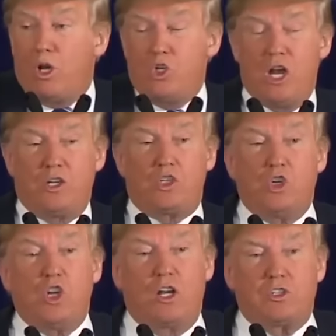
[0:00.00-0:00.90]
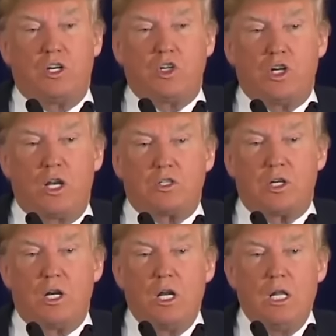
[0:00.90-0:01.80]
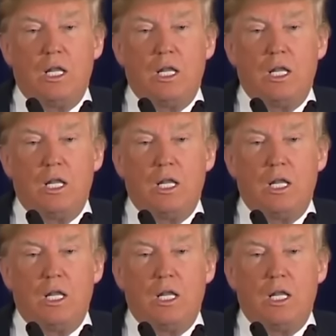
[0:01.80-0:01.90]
Woody Johnson, Johnson & Johnson,